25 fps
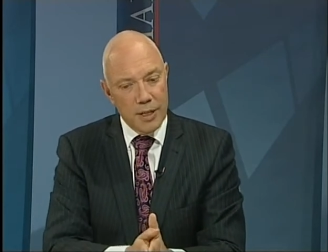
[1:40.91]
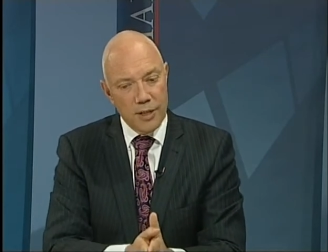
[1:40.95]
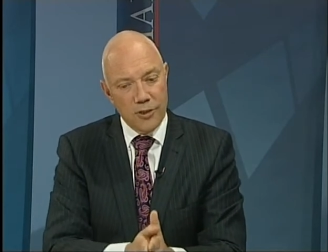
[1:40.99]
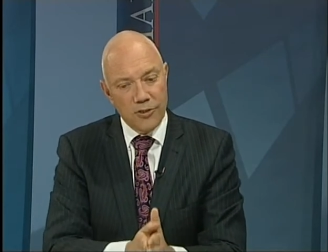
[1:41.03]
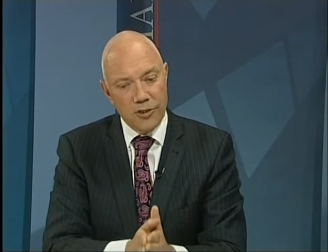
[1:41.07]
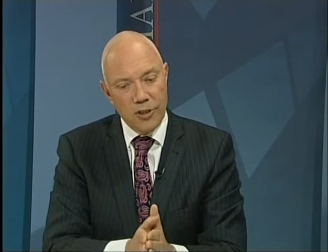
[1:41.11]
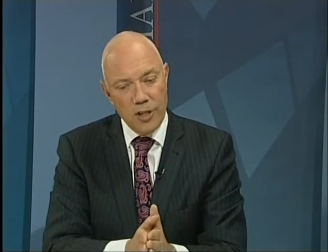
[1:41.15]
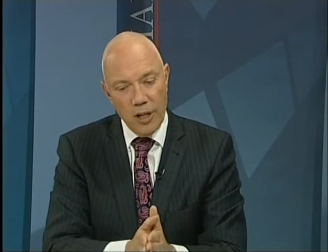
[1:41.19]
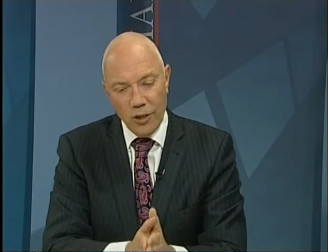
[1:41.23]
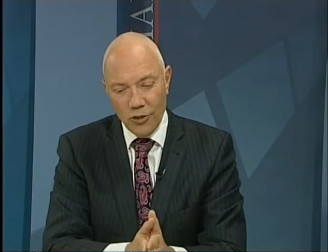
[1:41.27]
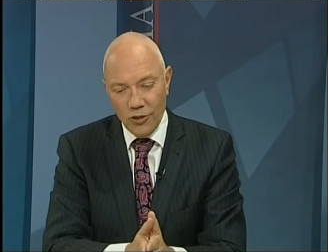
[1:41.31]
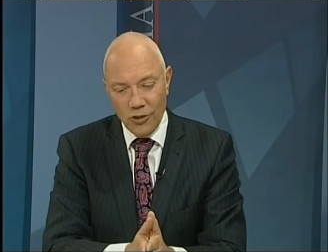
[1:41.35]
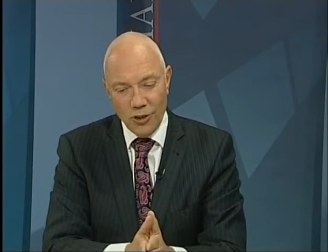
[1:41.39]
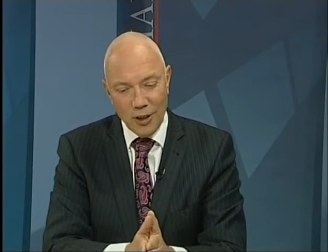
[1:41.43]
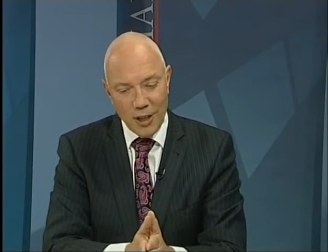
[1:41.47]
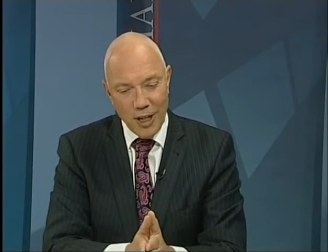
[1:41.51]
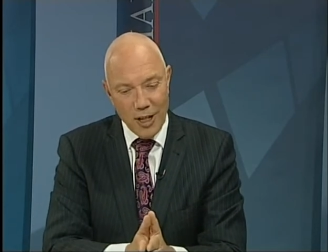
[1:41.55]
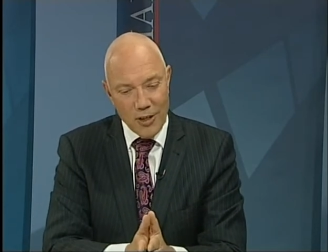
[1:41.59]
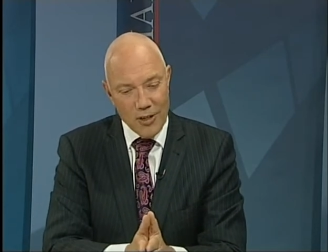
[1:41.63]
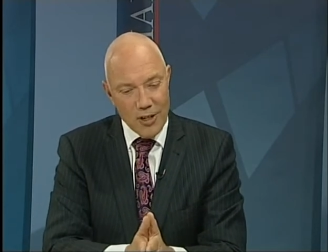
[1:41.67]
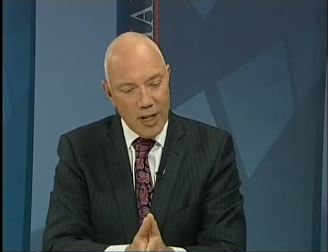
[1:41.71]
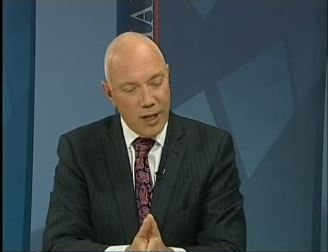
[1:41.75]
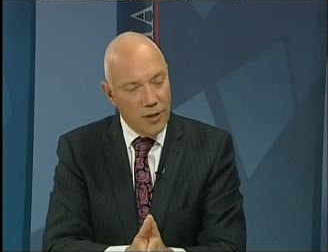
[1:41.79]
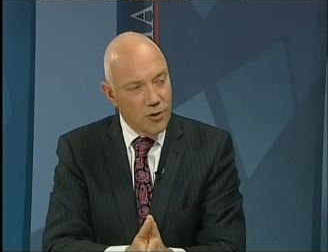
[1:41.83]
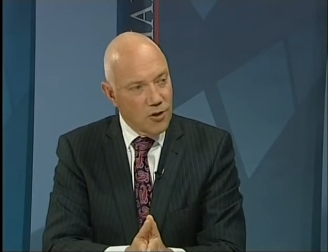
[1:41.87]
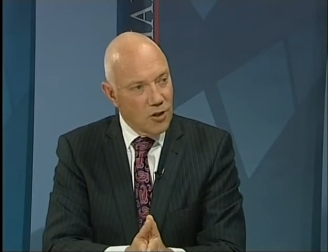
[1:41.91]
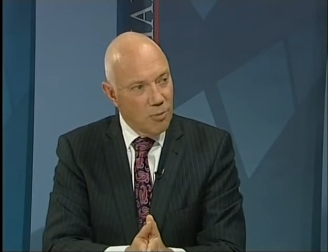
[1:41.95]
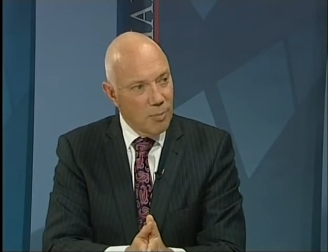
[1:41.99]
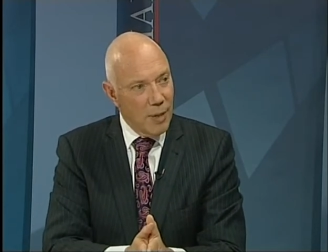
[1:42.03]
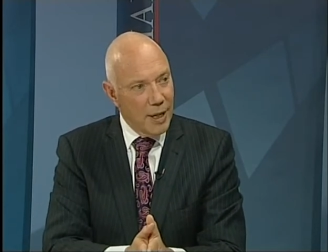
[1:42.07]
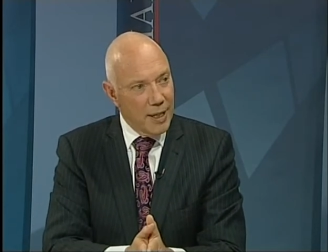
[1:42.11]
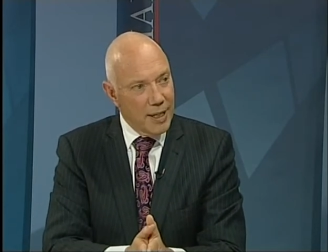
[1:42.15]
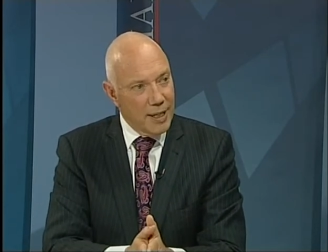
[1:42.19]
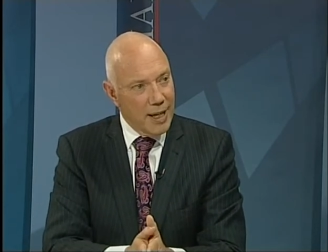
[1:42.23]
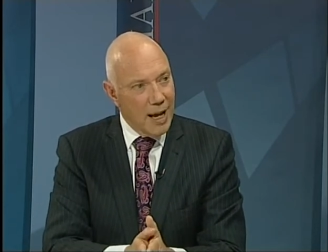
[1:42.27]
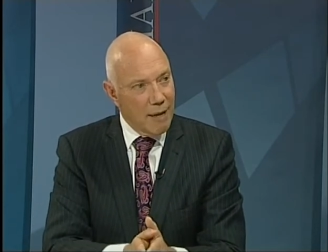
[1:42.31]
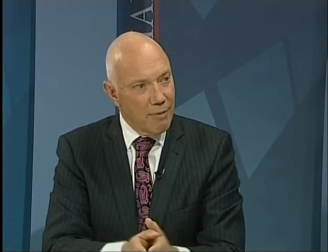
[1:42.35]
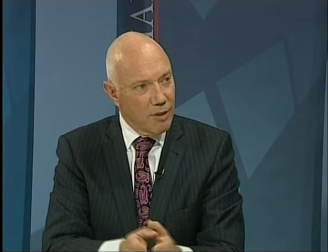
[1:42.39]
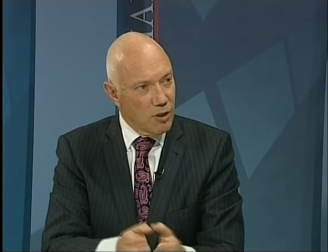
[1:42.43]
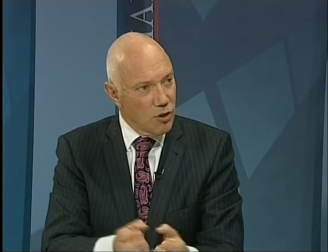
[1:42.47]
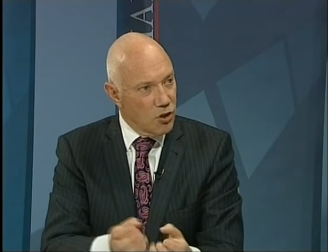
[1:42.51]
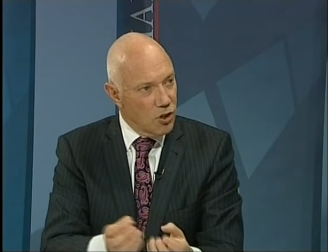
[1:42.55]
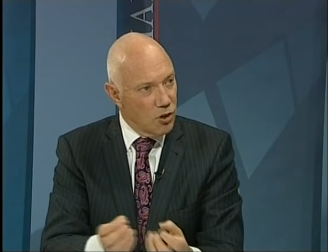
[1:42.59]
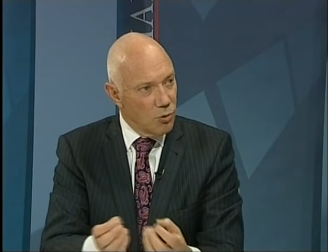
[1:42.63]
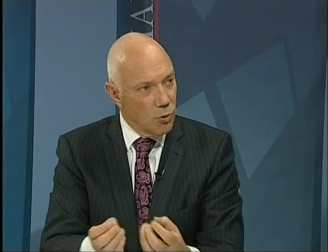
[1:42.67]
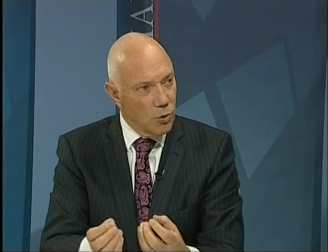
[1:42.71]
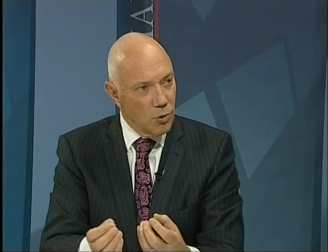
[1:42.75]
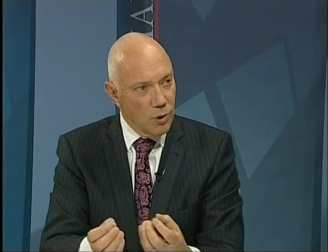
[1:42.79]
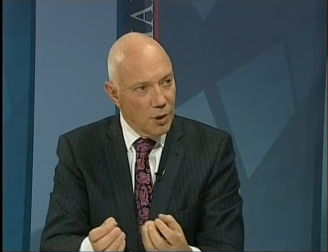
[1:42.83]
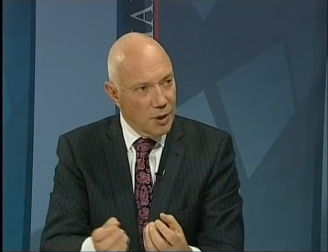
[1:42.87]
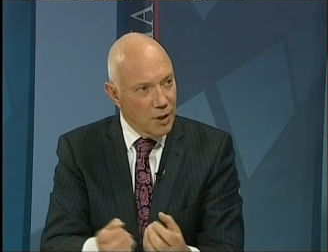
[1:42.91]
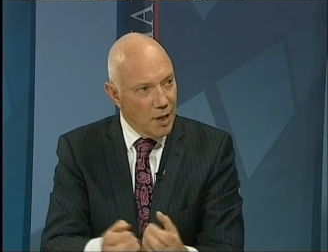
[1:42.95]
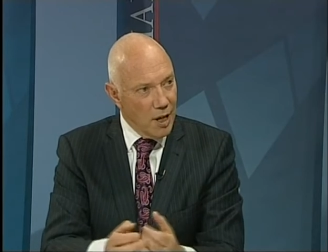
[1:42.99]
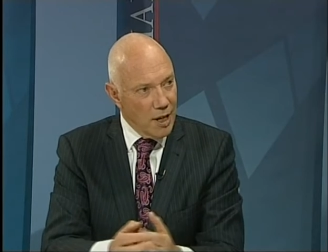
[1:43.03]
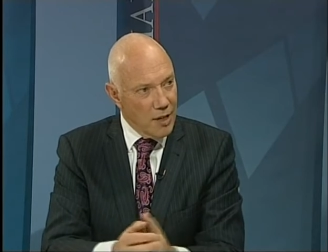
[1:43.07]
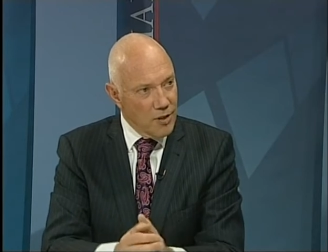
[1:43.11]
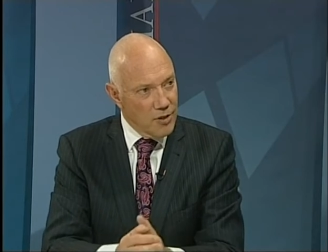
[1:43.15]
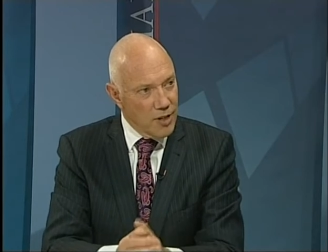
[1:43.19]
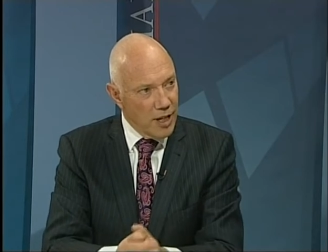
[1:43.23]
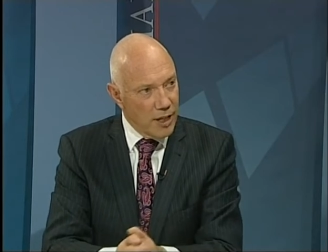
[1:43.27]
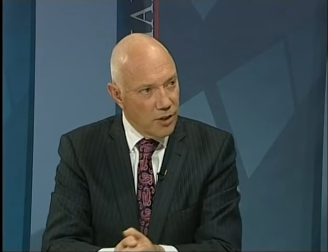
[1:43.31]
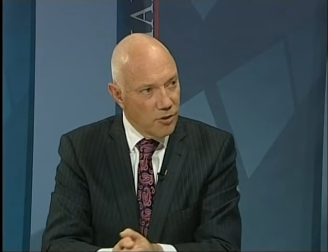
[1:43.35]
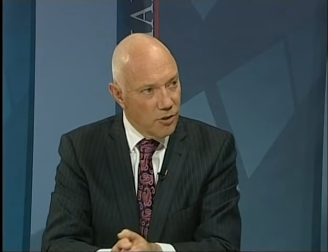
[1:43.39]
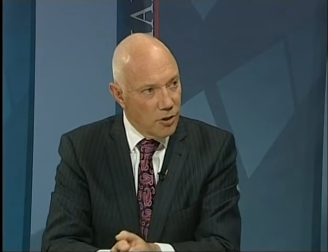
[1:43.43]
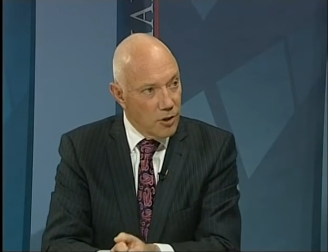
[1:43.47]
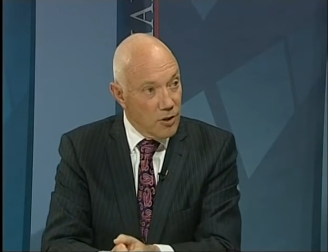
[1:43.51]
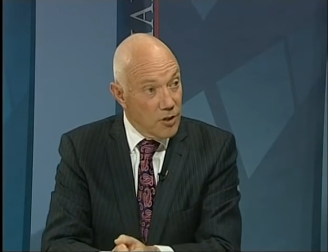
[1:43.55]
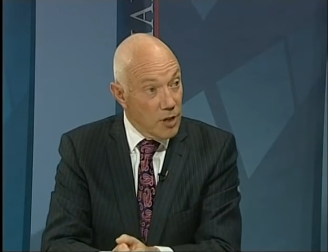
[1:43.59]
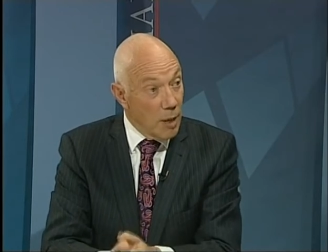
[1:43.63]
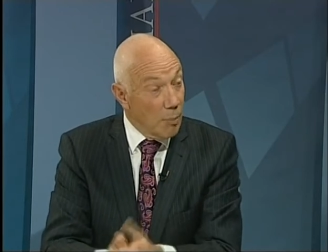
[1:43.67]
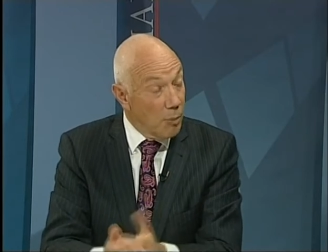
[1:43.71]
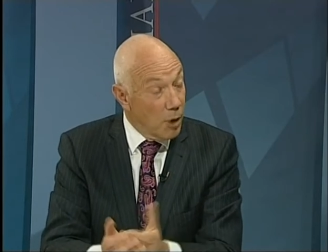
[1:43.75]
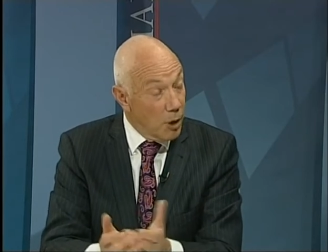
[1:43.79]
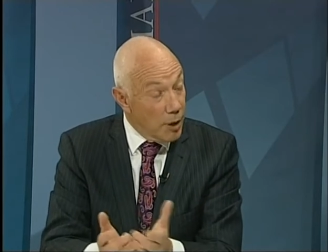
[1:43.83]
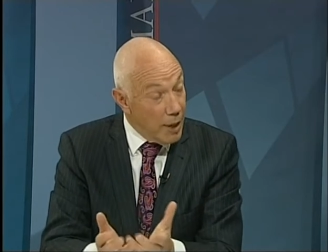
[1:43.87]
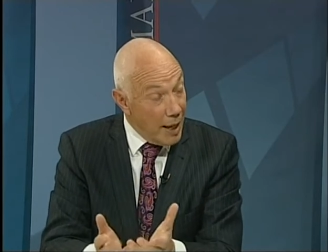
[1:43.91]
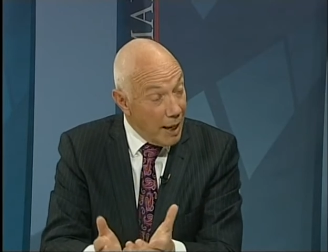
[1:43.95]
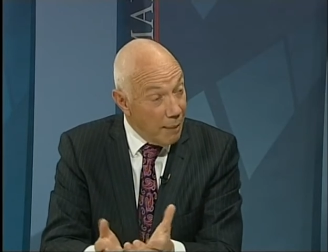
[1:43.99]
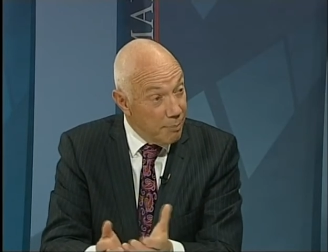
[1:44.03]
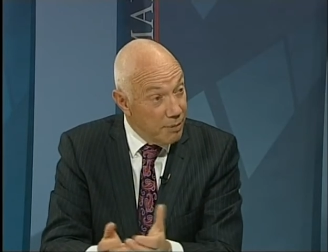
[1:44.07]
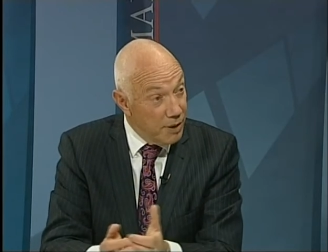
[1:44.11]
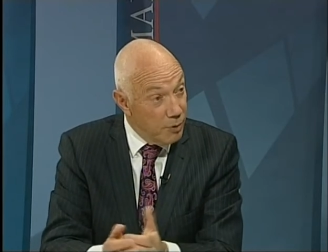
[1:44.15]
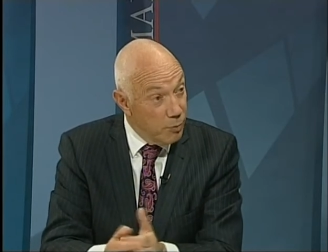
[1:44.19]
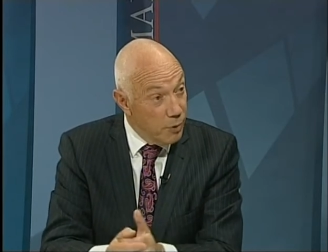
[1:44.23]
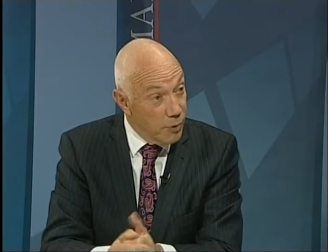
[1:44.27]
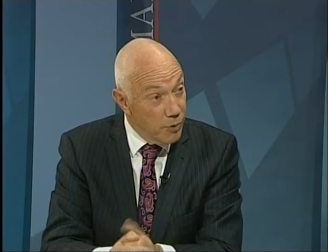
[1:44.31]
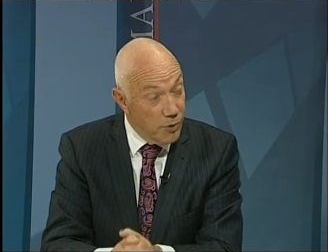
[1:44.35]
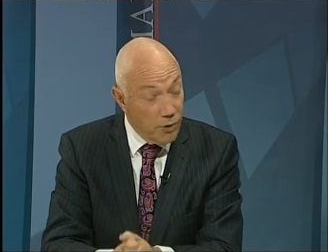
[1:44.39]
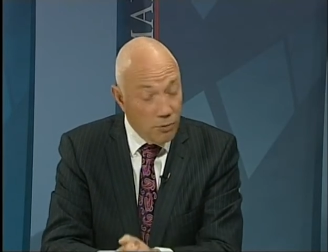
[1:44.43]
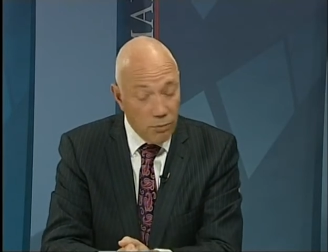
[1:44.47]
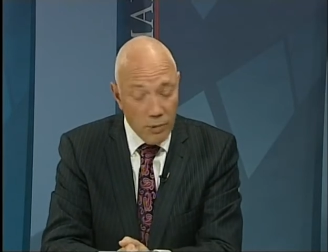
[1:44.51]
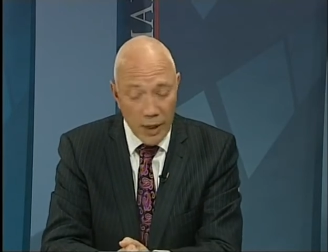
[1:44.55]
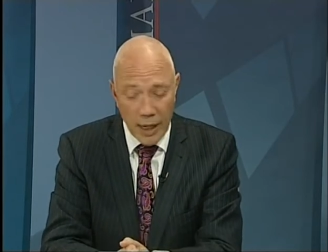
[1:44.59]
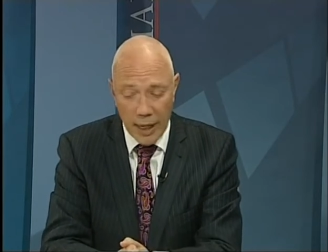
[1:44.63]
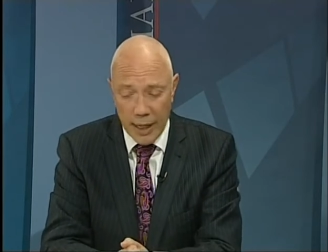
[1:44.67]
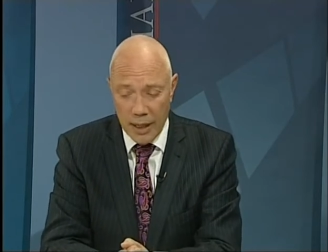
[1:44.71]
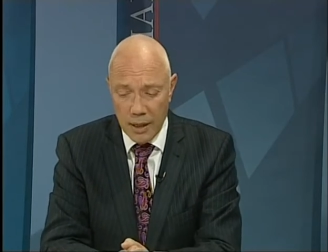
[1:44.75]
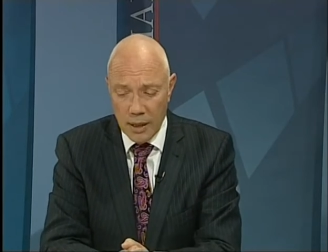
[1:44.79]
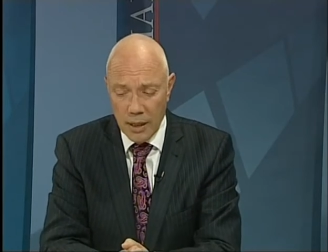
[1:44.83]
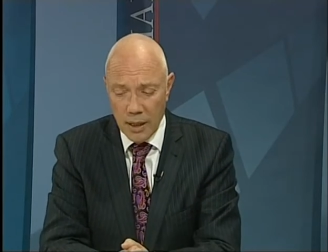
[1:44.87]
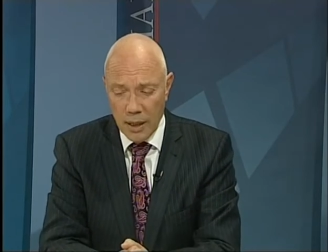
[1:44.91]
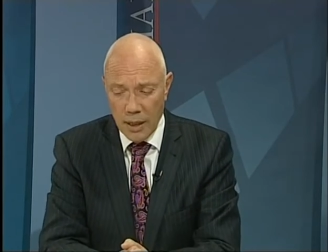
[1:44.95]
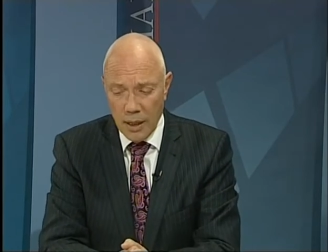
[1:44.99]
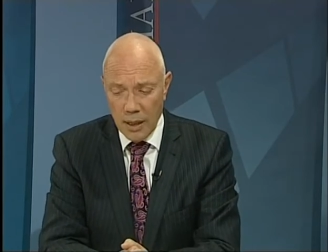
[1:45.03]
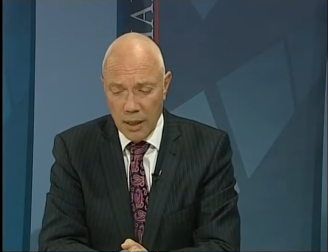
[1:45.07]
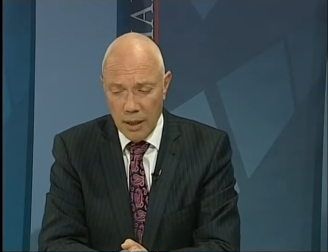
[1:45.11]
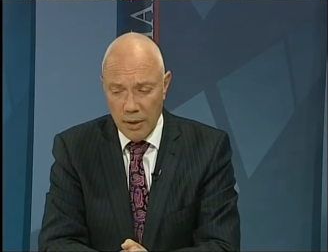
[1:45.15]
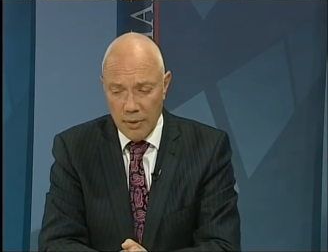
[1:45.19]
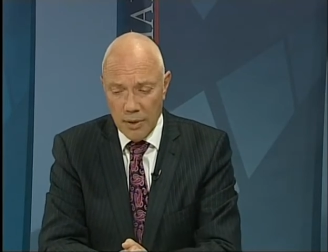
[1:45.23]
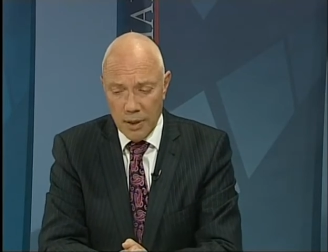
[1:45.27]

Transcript: It's costing us us extra money having two organisations. I'm not happy with the way yeah.